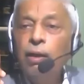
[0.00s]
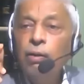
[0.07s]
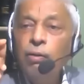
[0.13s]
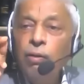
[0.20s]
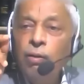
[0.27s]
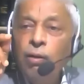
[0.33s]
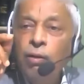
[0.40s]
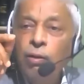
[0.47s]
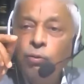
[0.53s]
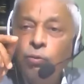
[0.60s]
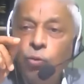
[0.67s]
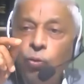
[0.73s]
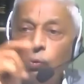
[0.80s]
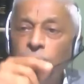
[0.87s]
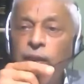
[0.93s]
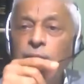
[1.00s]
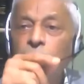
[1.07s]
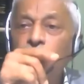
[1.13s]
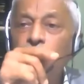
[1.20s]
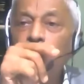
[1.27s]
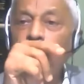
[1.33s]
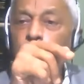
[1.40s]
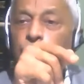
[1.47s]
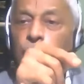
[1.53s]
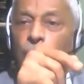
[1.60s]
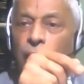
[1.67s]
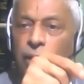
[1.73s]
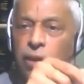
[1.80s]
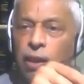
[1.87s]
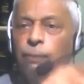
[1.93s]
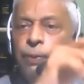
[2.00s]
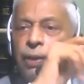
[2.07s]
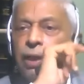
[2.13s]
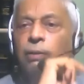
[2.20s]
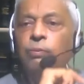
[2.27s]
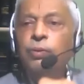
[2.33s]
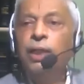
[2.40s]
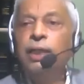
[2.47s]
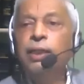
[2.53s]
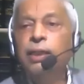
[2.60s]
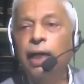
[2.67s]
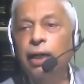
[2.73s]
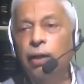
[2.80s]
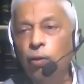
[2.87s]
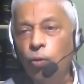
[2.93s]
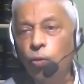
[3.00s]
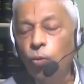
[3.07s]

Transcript: to which the father becomes entitled